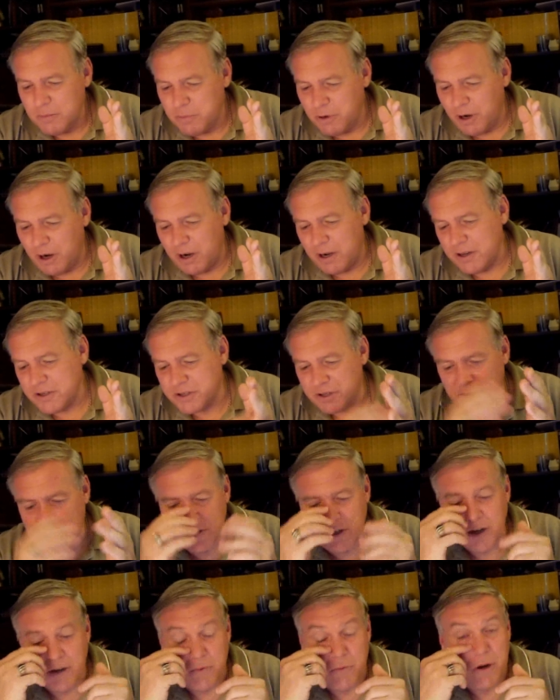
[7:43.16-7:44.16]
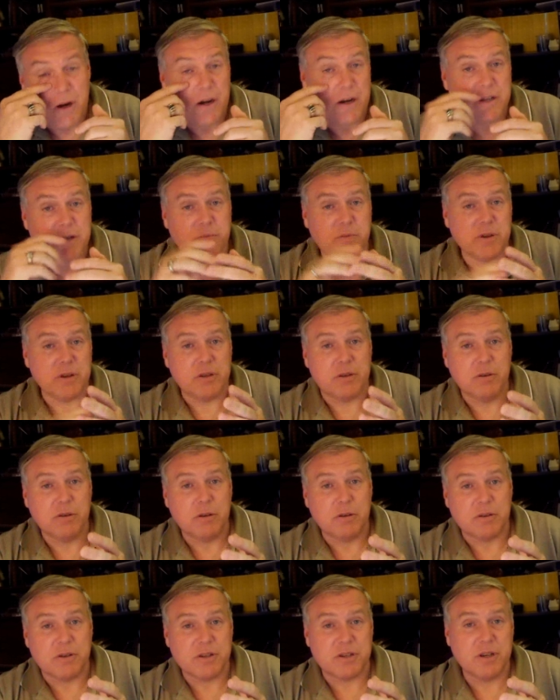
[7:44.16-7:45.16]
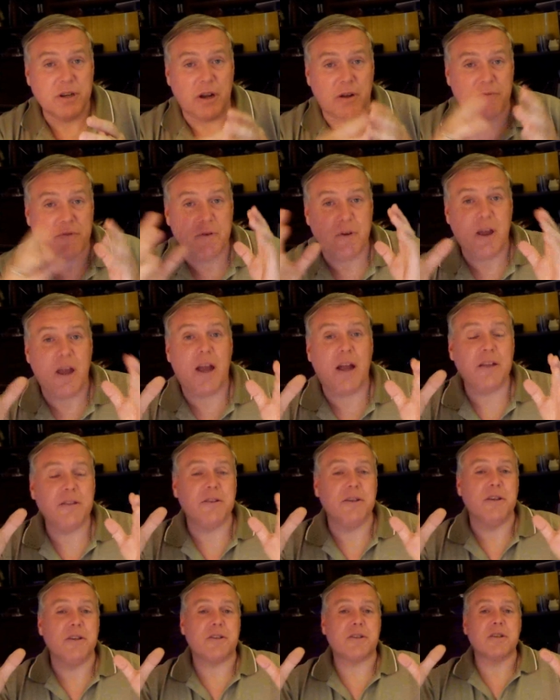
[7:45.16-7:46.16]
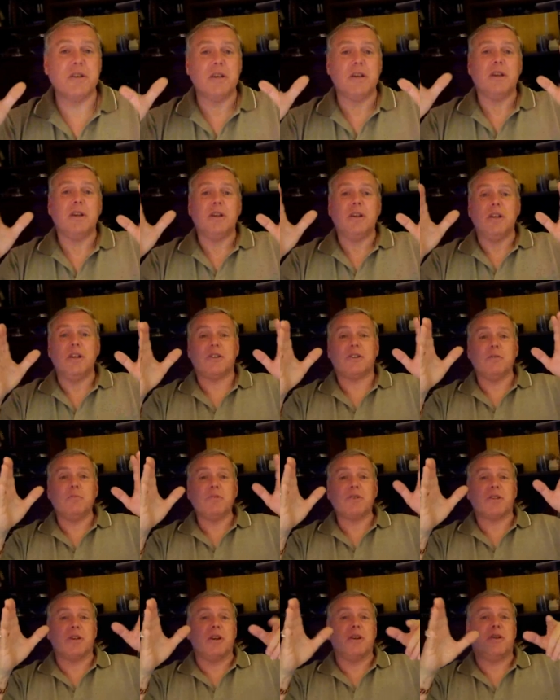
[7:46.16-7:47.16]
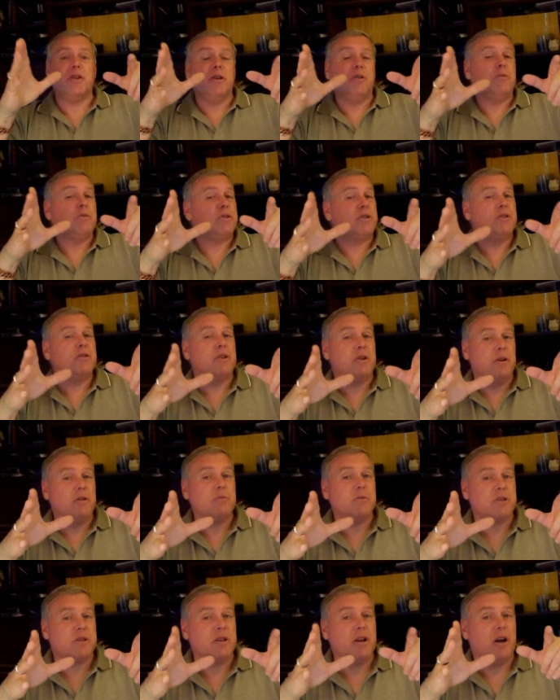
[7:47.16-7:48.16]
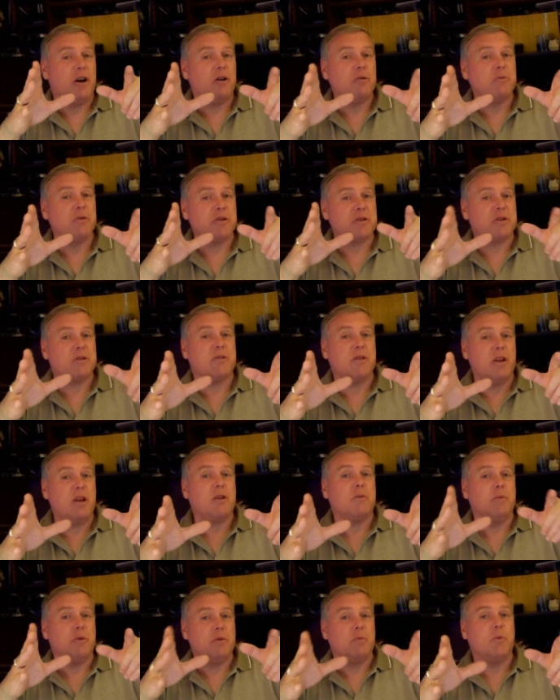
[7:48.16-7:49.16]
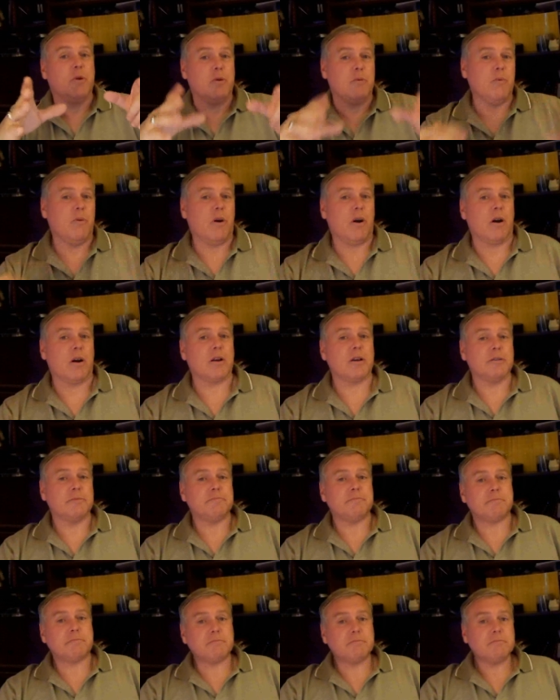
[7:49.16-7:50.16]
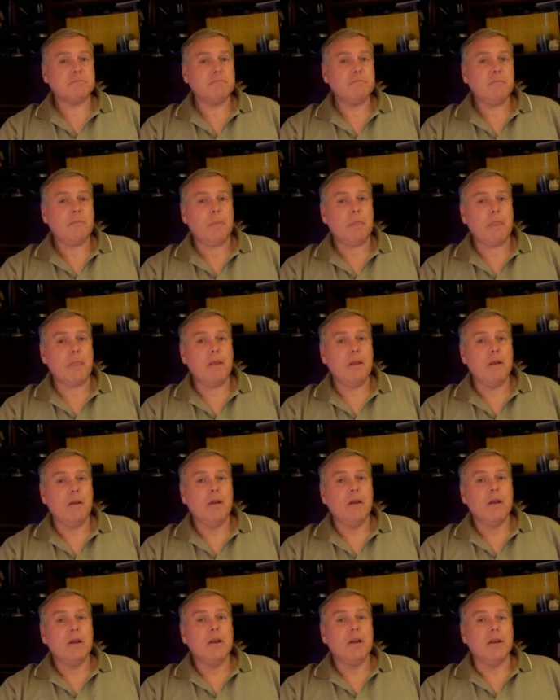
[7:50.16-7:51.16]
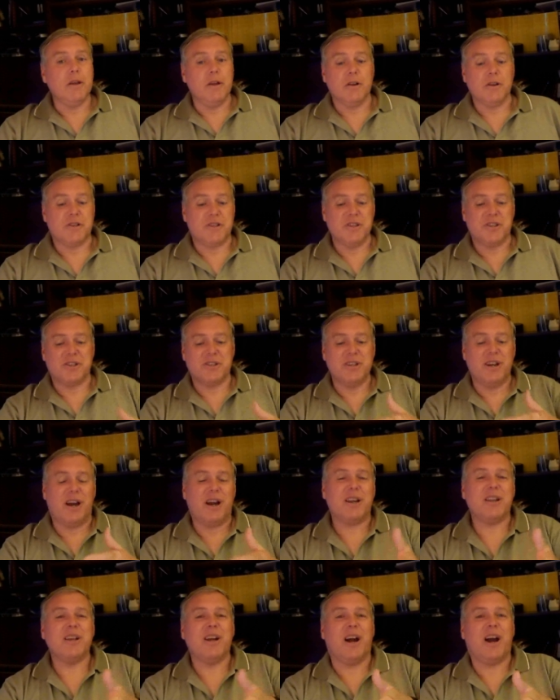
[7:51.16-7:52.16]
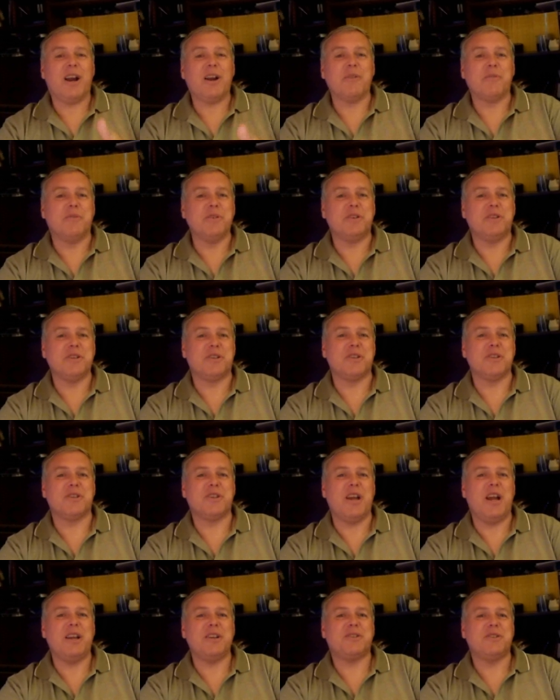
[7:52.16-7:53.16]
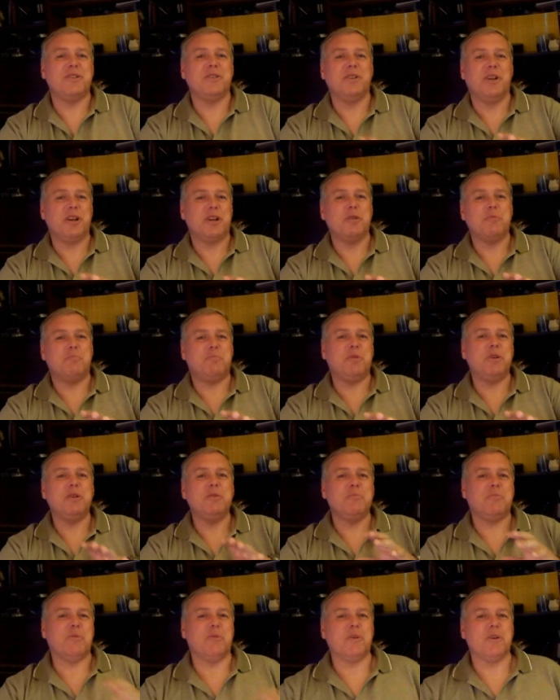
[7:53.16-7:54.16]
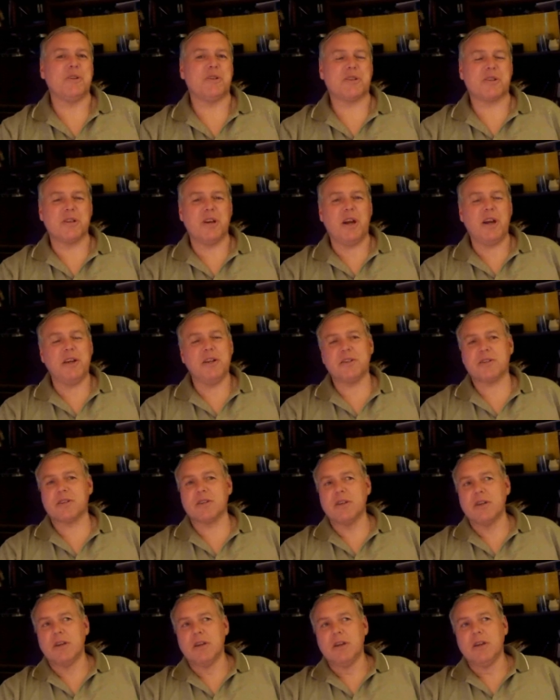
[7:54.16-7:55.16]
But I start thinking, wow, that's pretty cool. Because, you know, if you had this, it's almost like, you know, what you could almost almost think would, would work you know, because it's not, I don't think this is actually like a pinpoint science.